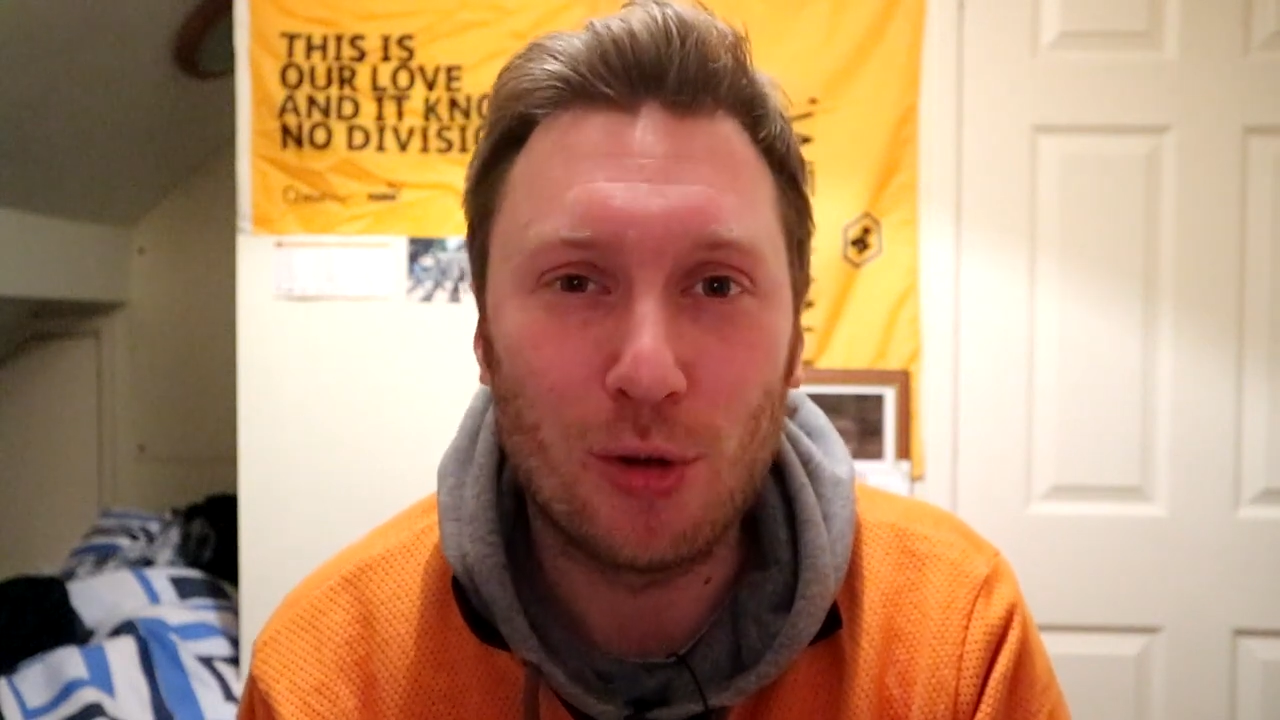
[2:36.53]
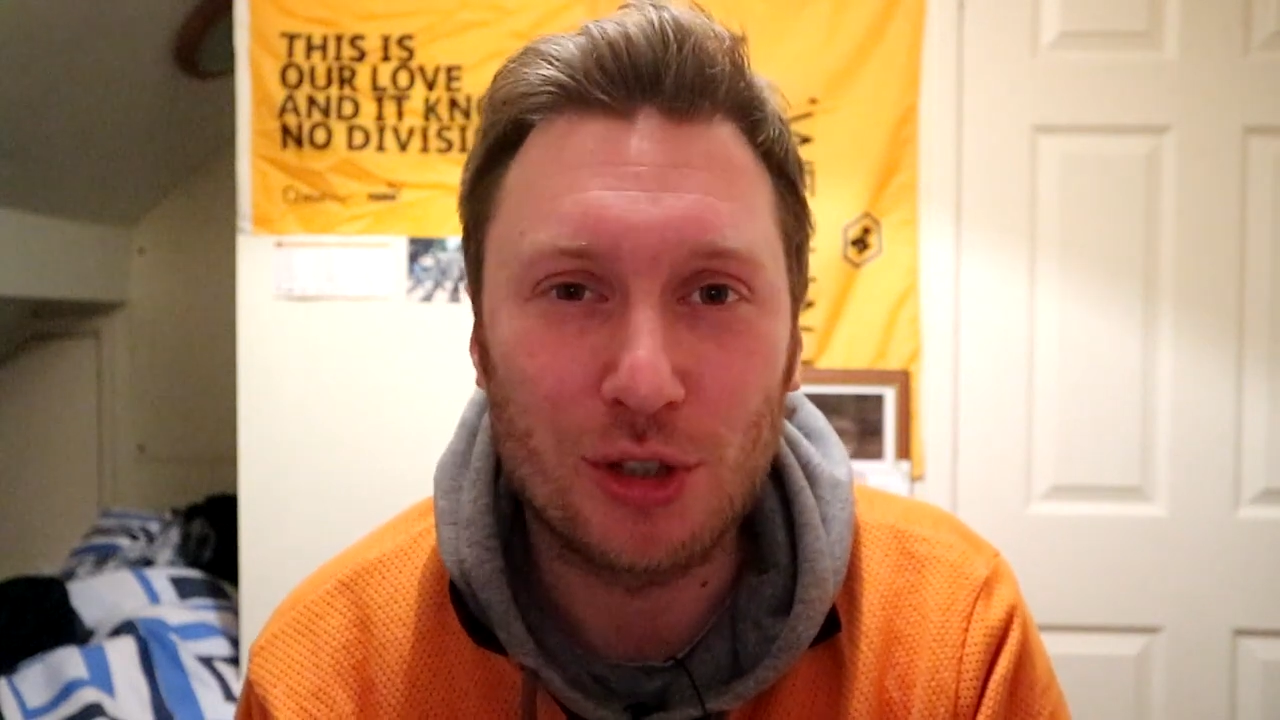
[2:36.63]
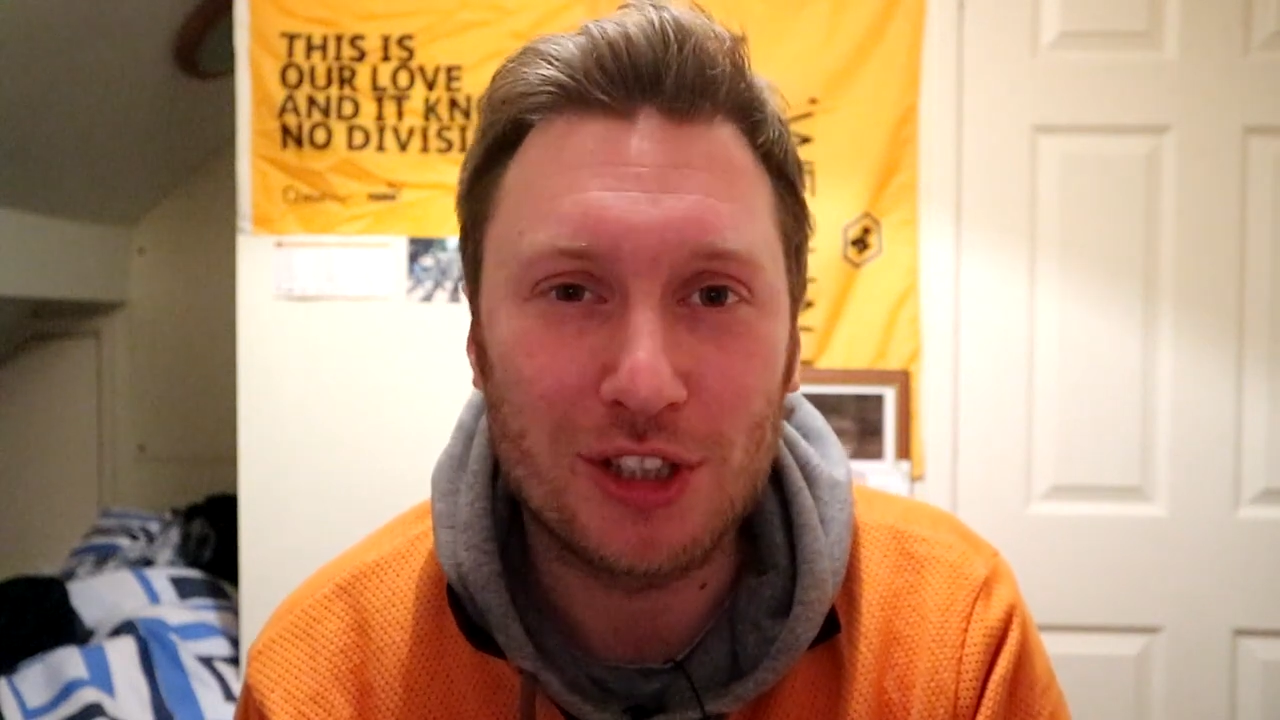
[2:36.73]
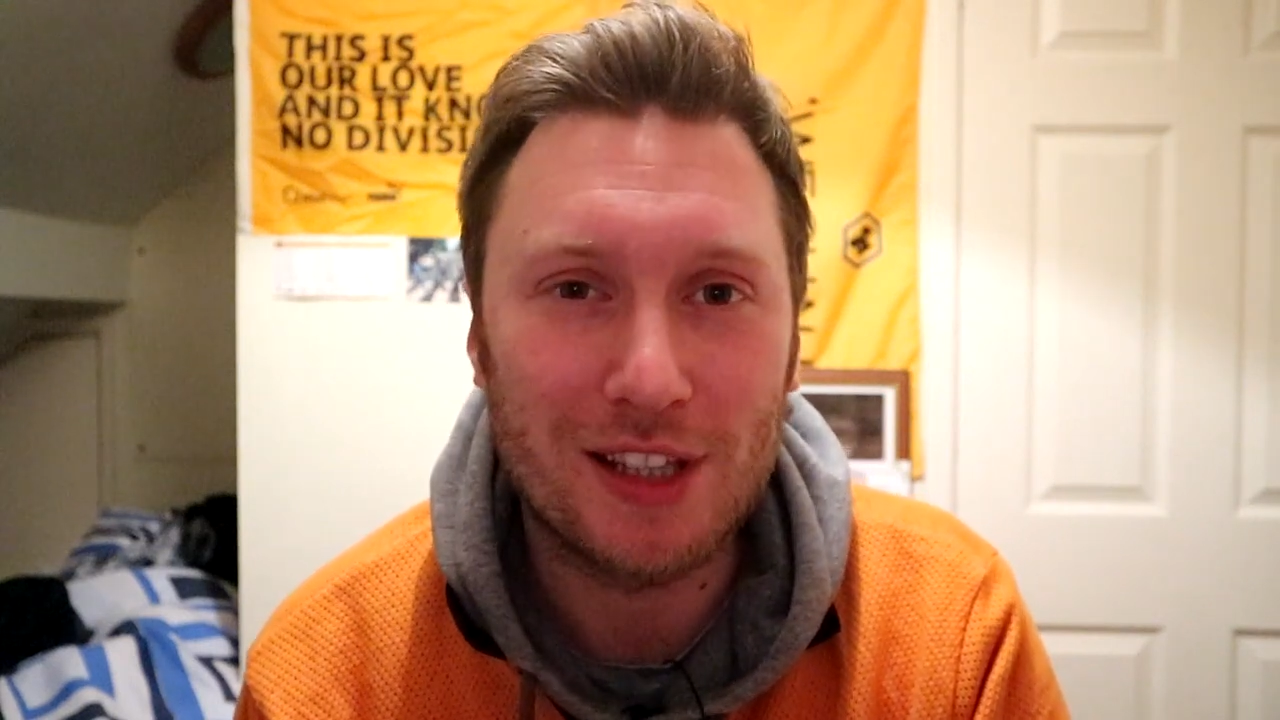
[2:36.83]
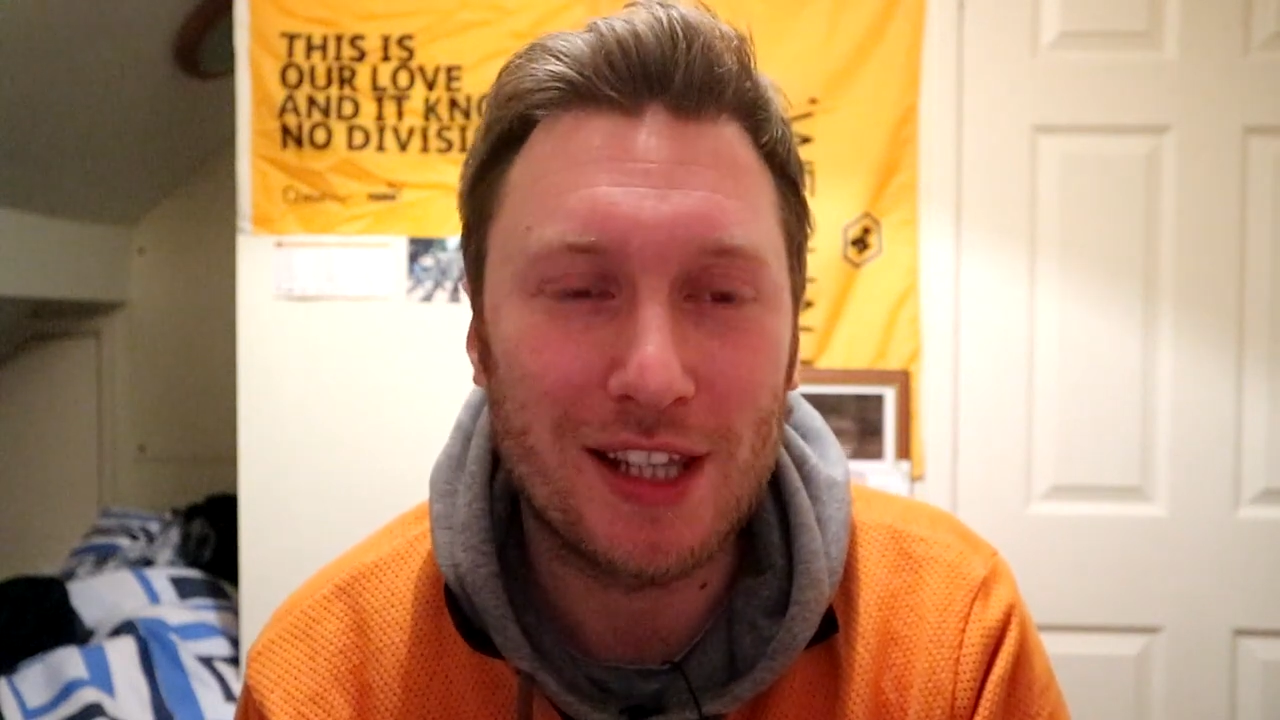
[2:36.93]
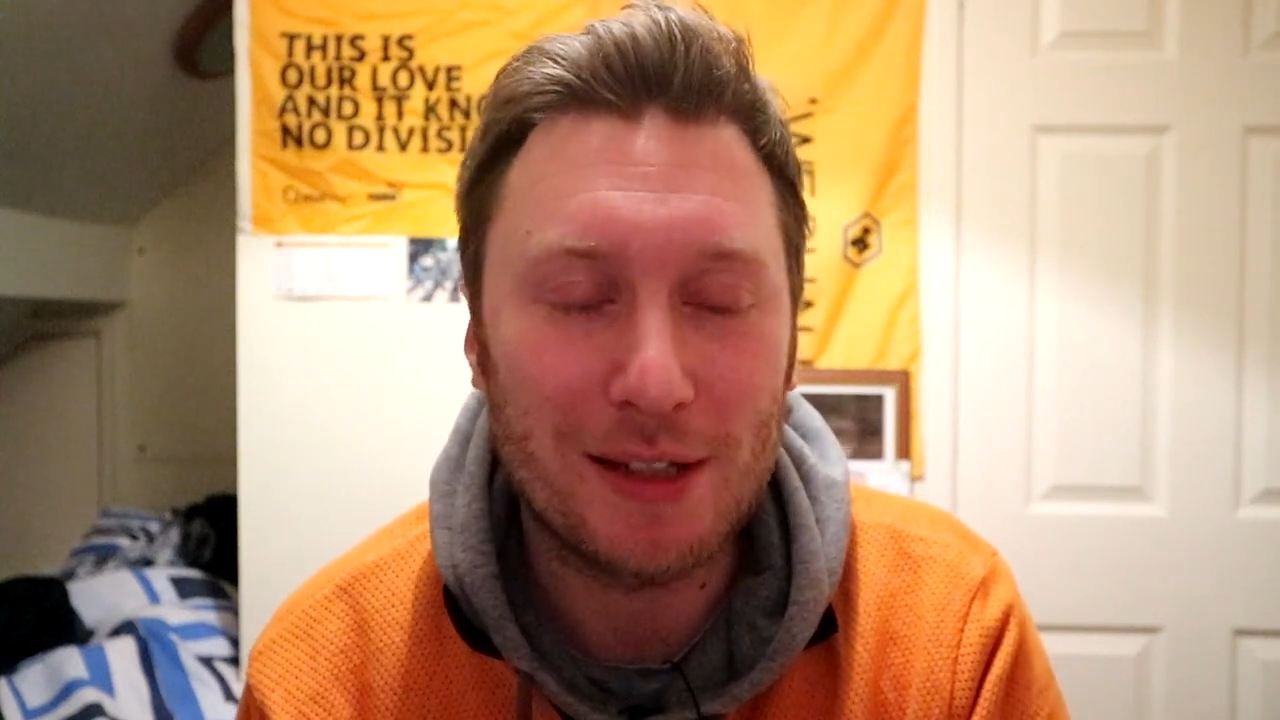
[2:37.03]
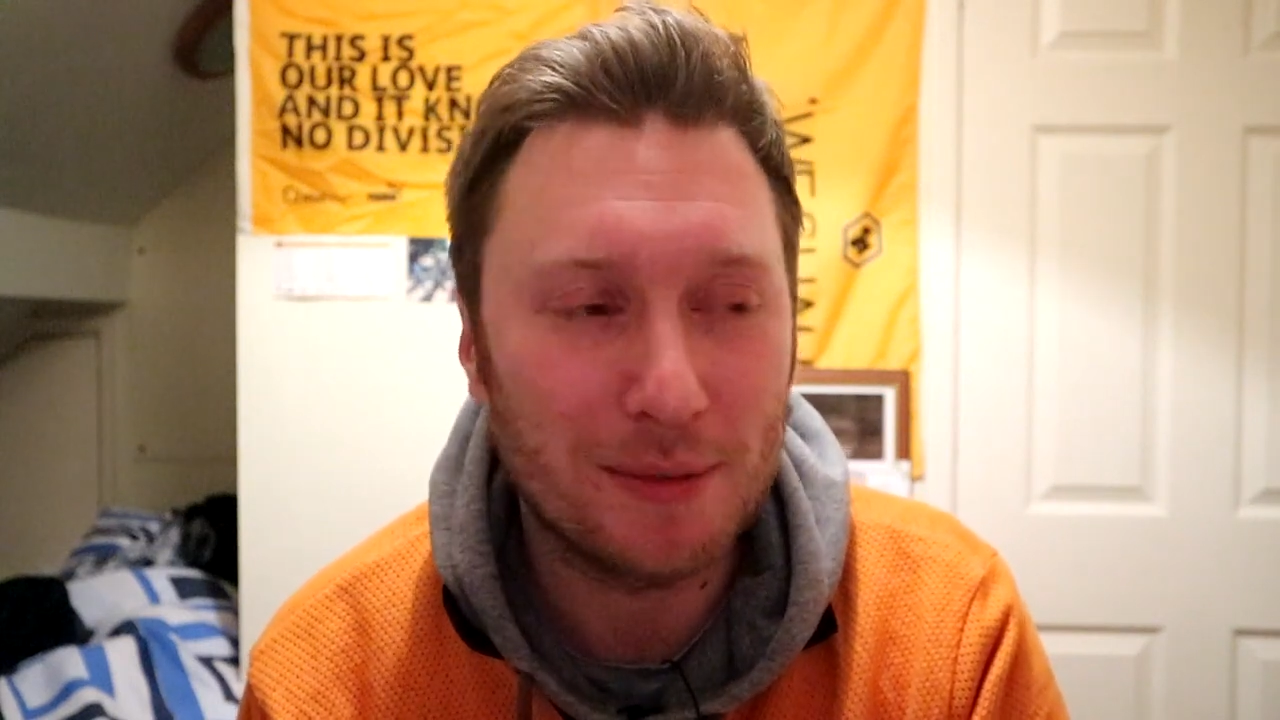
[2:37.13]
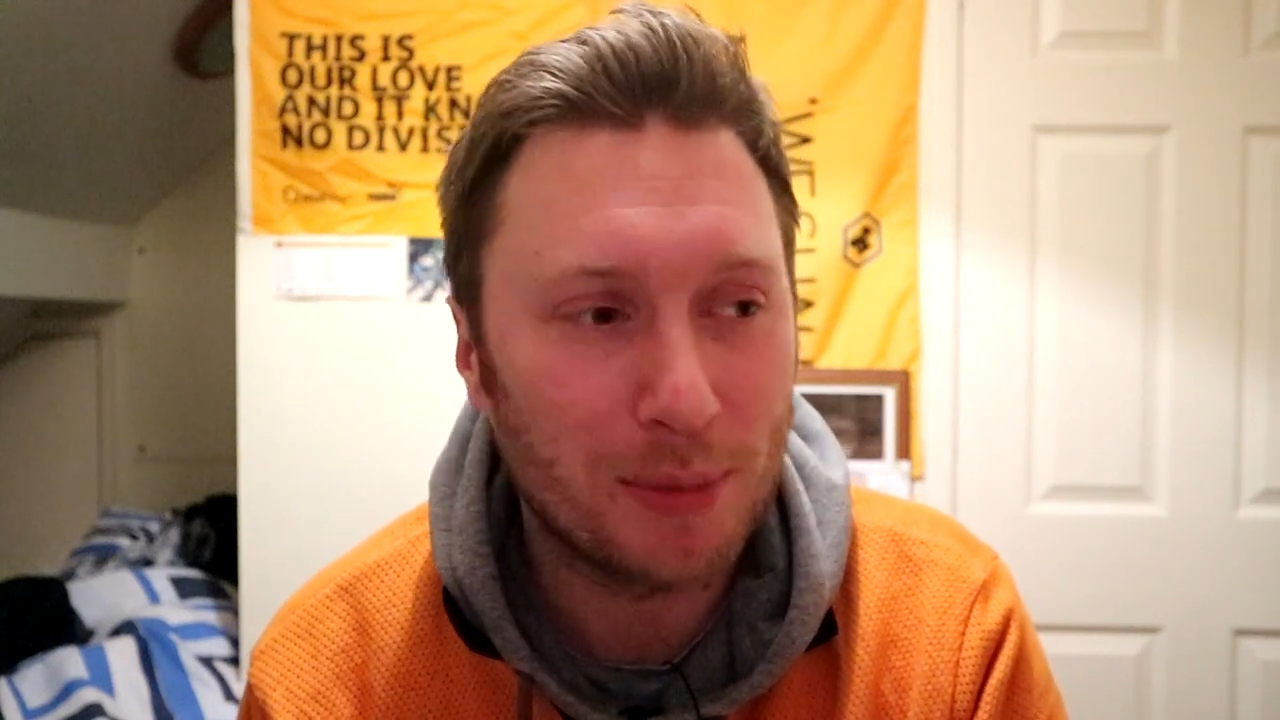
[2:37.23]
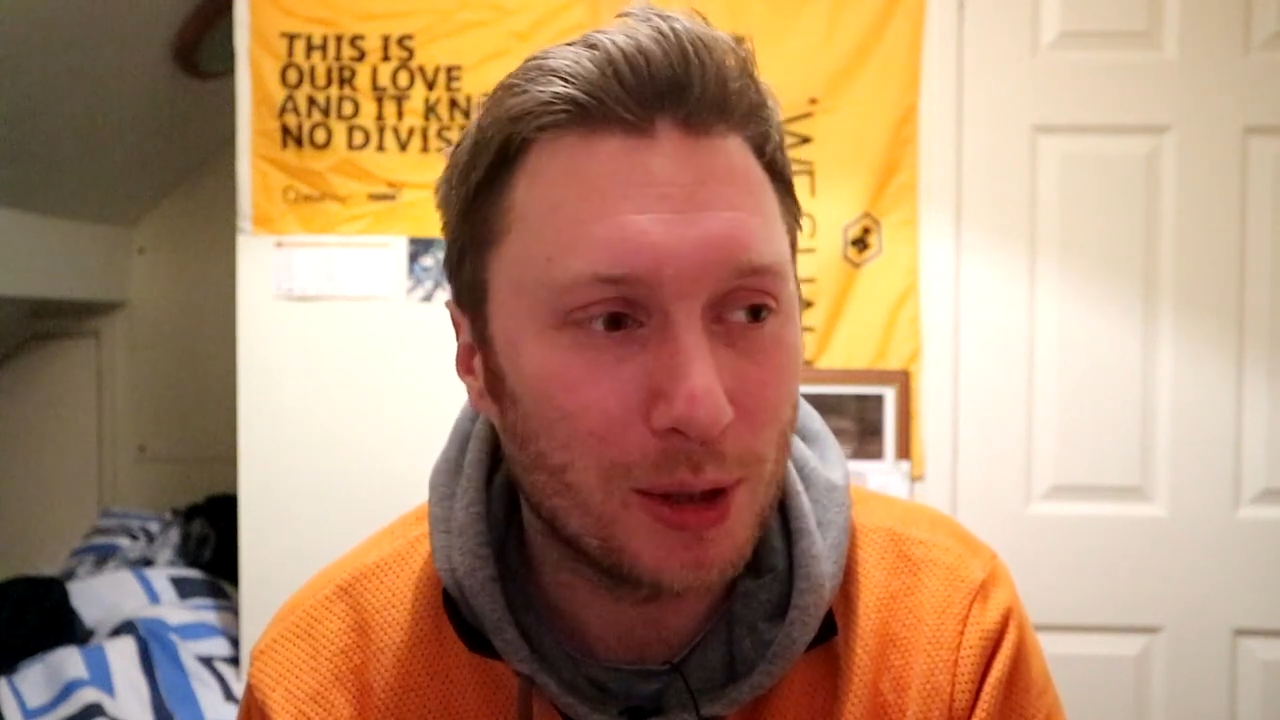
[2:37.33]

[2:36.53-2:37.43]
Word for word: cautious, I think,